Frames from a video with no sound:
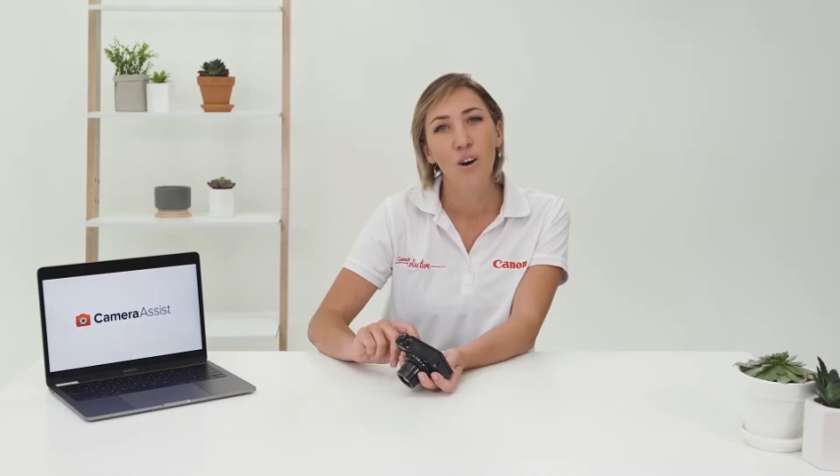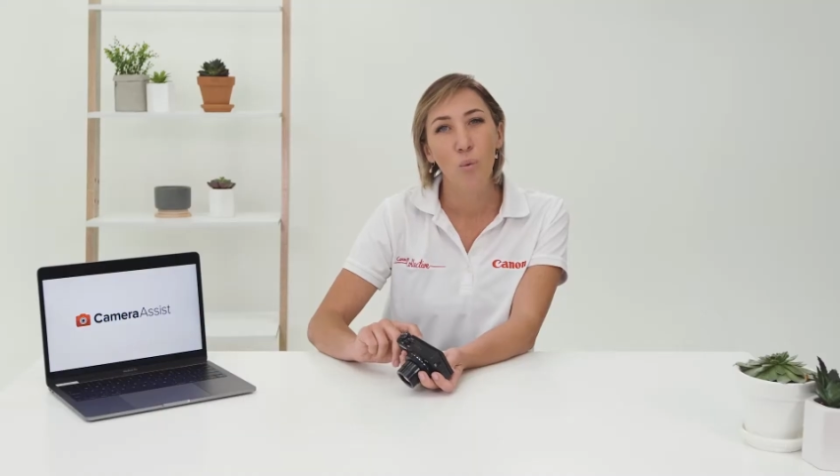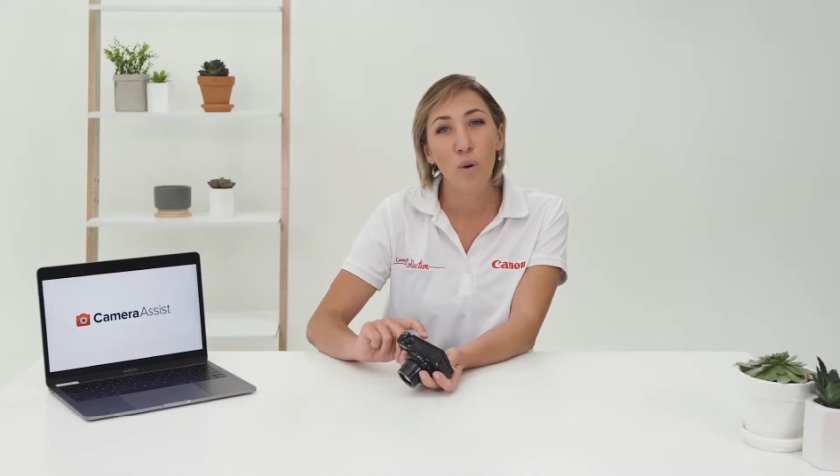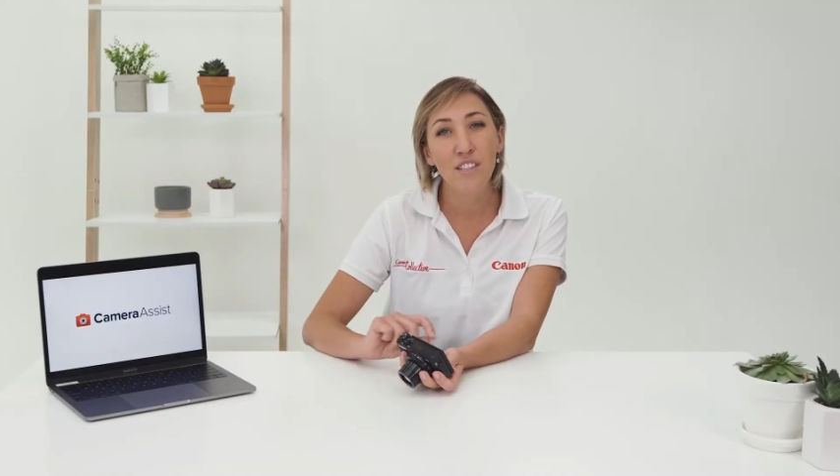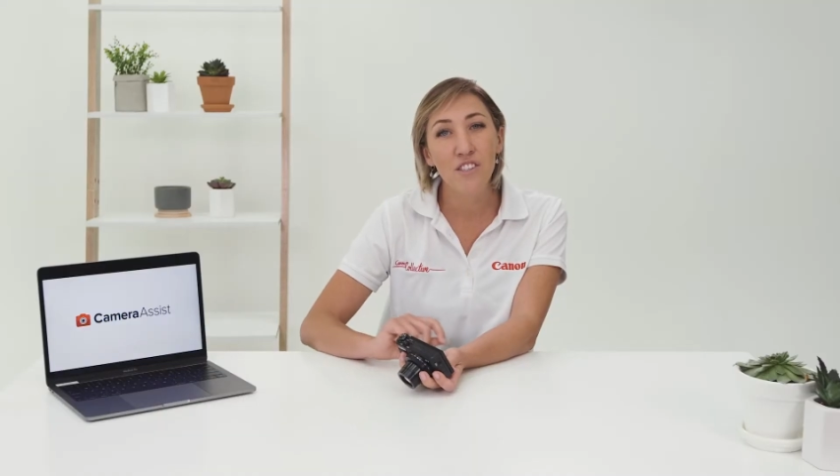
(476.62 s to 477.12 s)

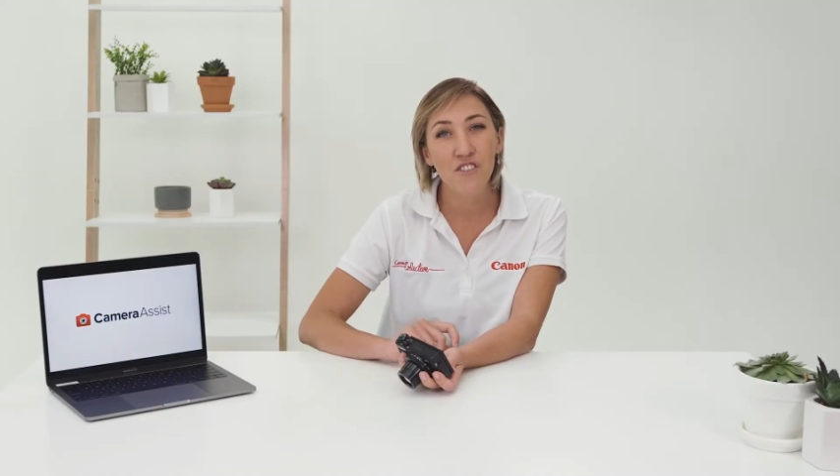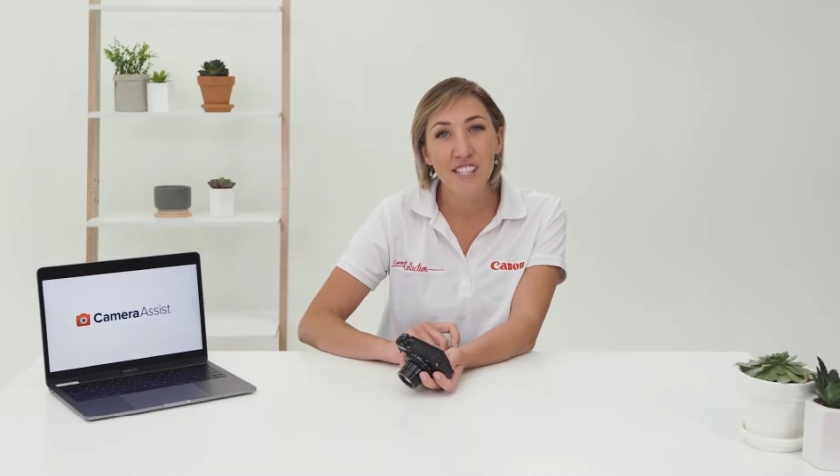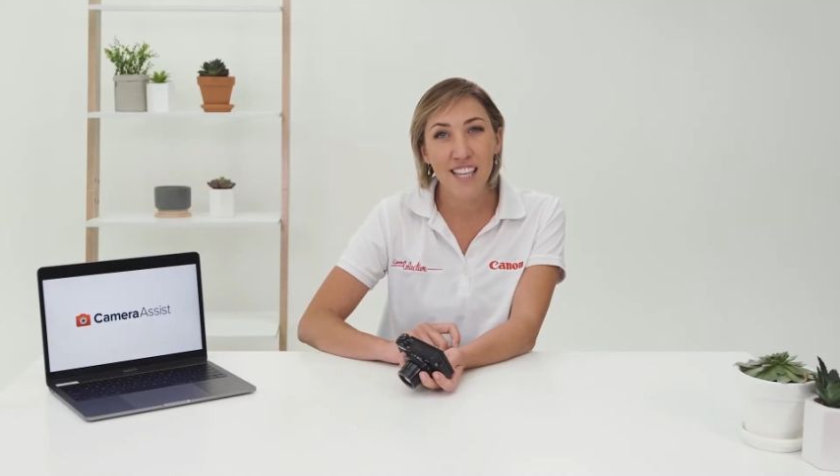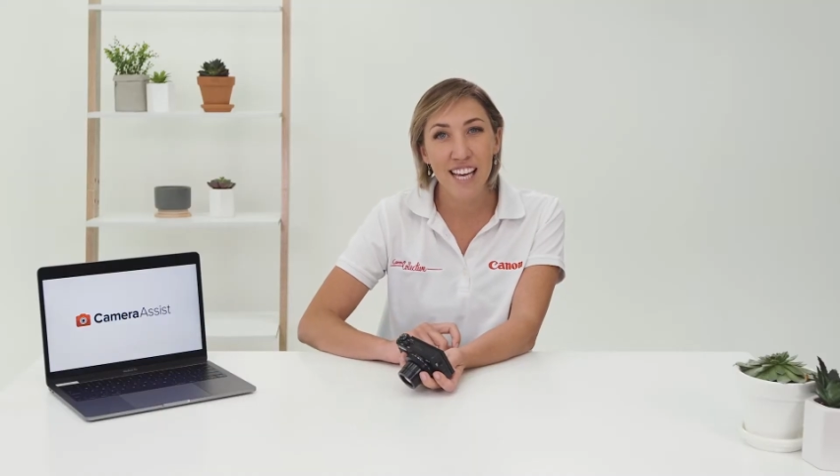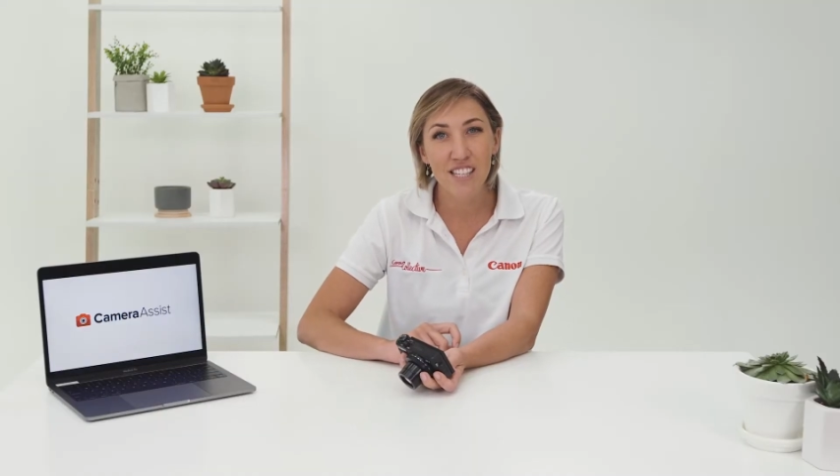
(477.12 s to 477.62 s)
Once you've
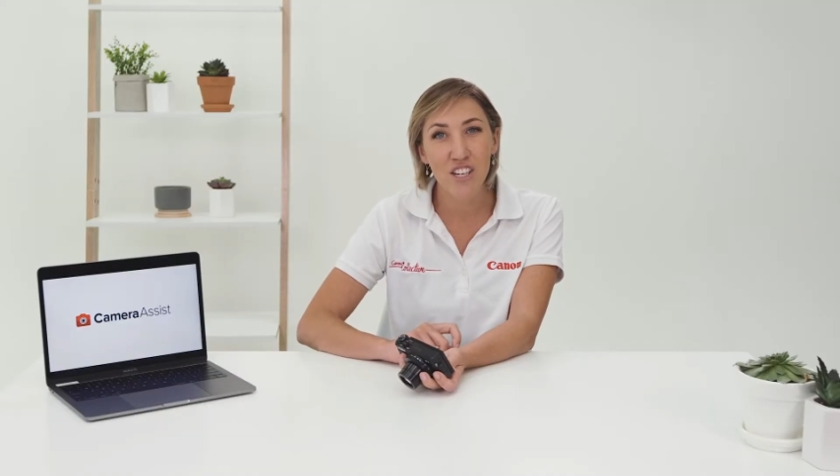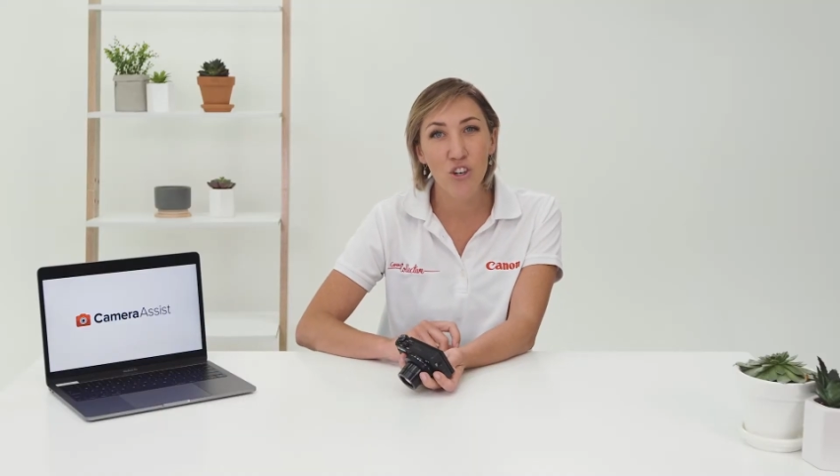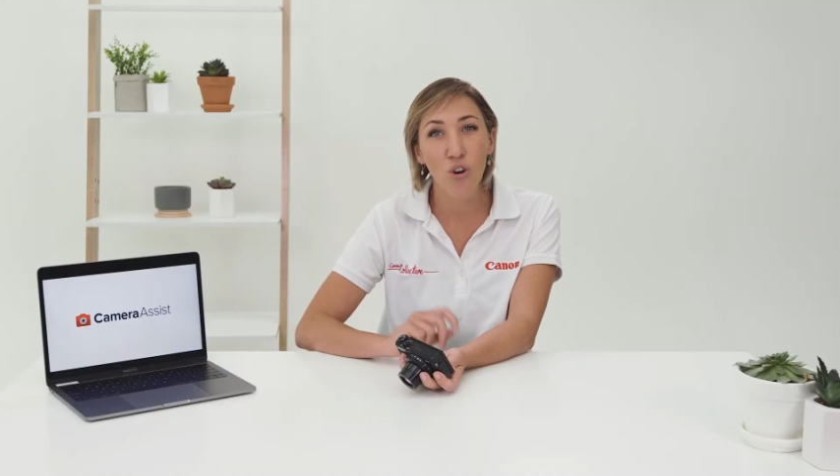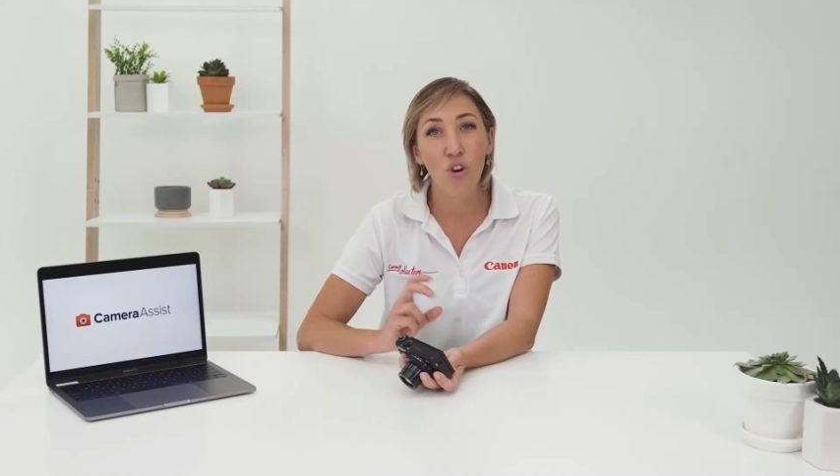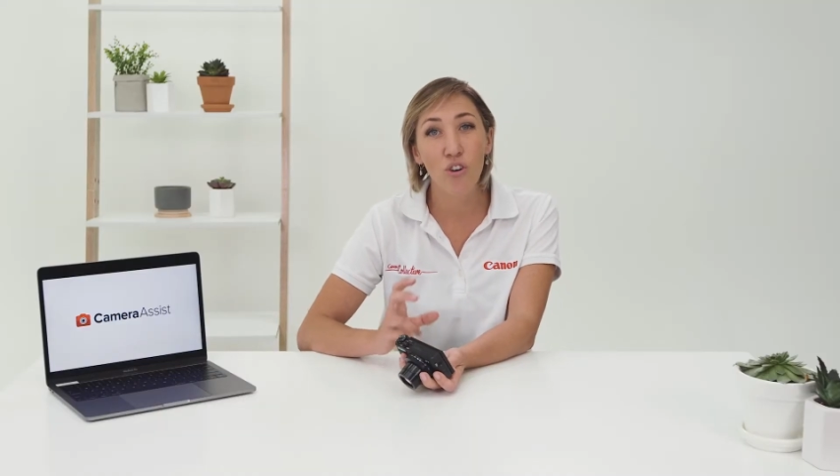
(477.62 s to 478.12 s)
selected
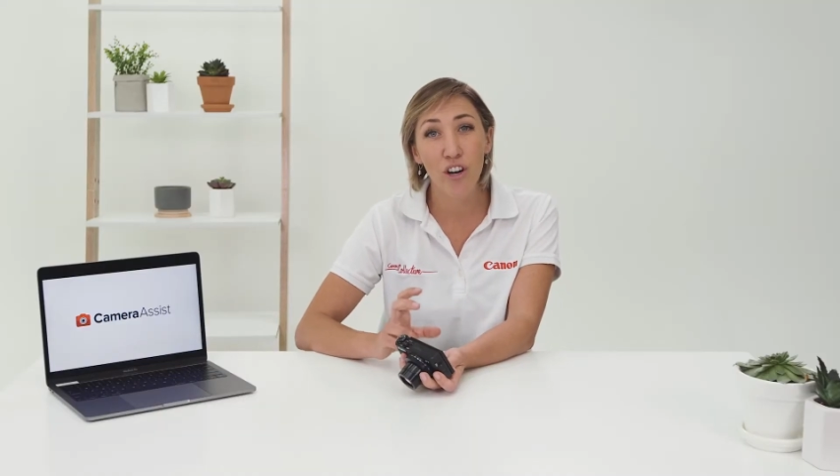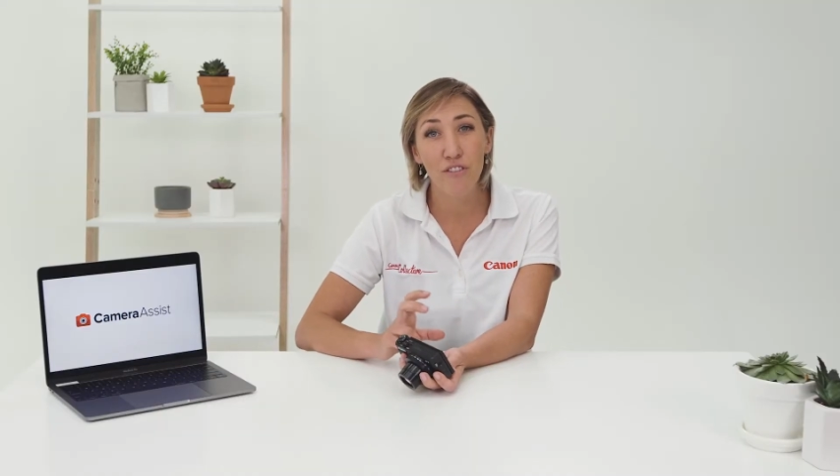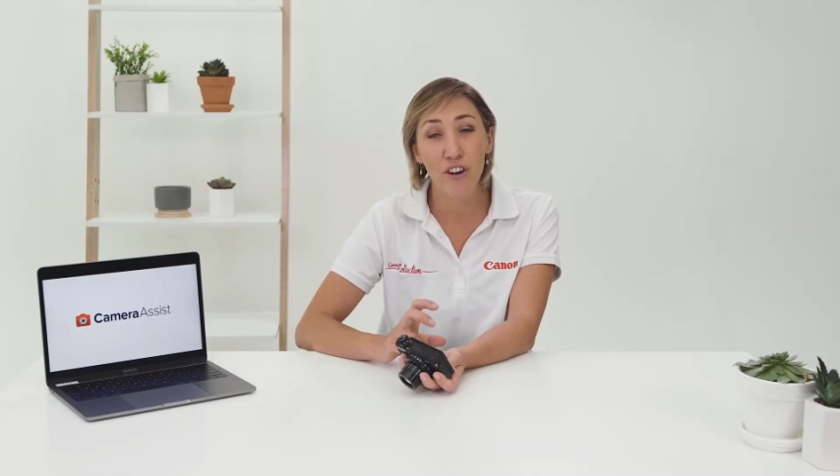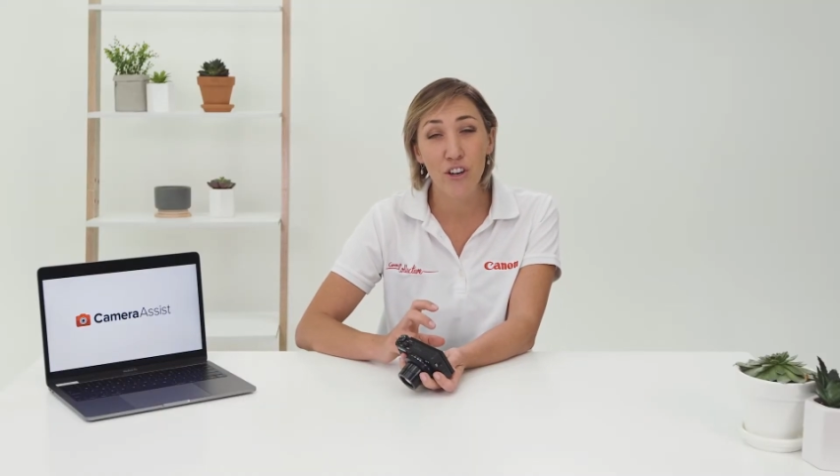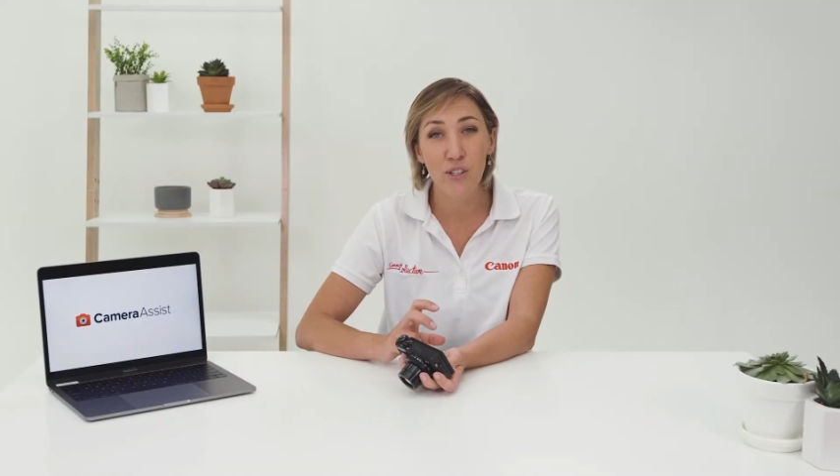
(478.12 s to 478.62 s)
your
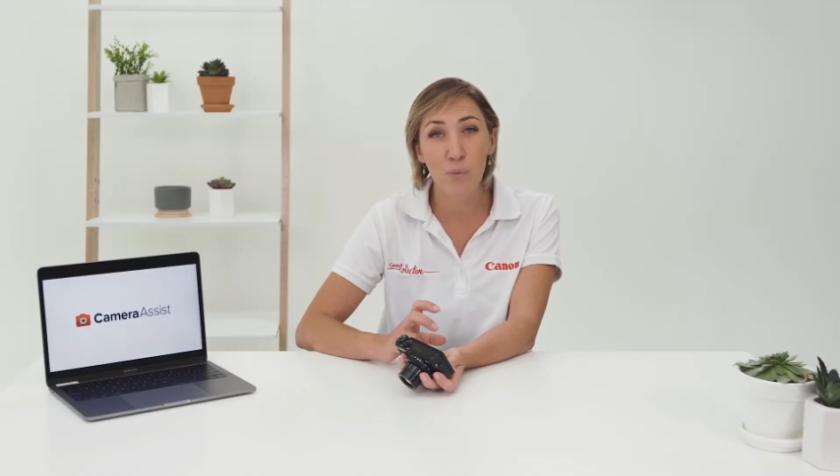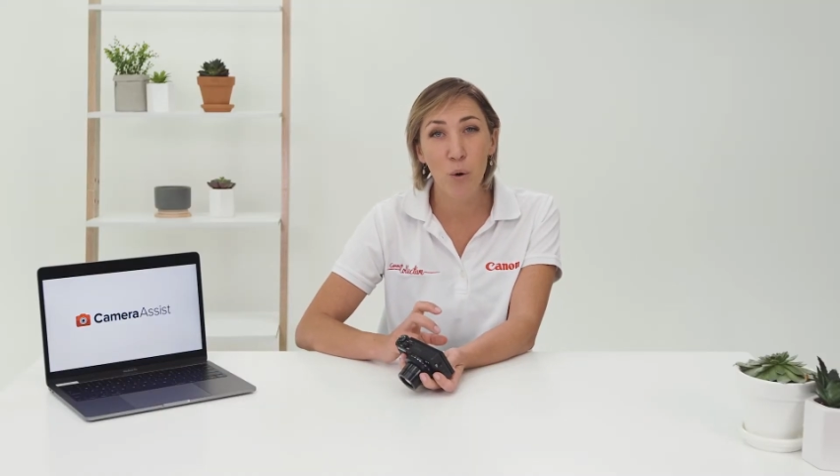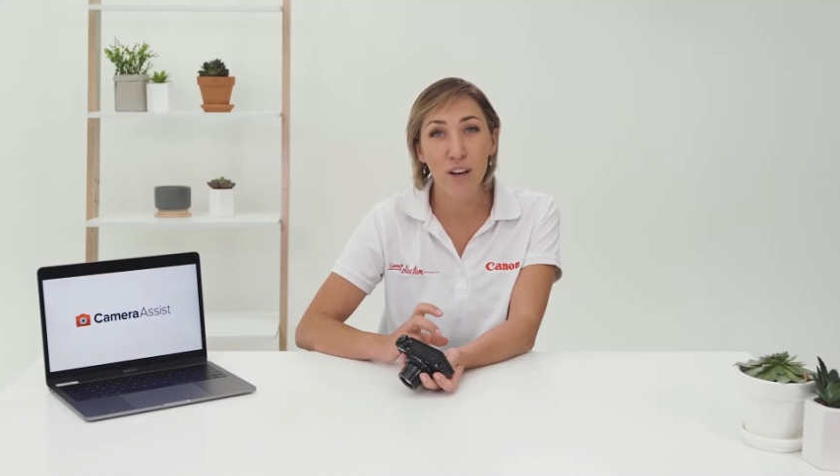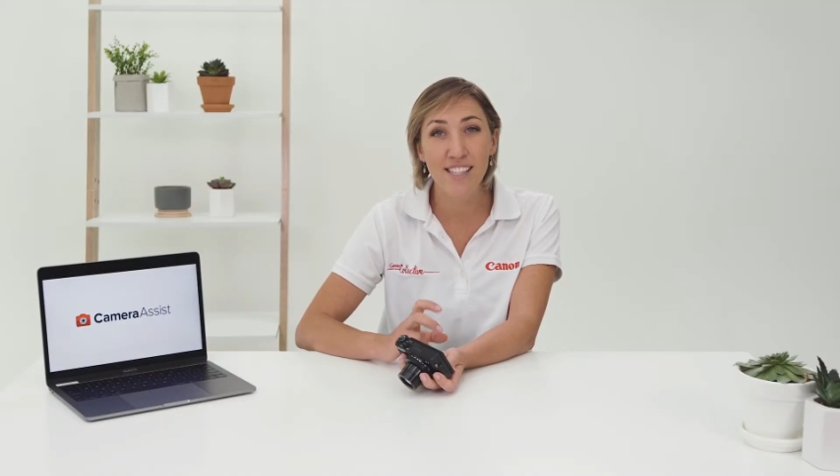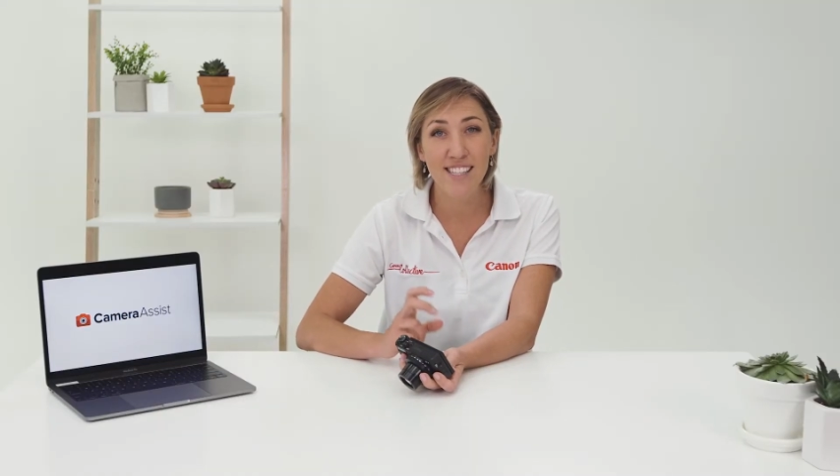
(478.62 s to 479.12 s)
autofocus points,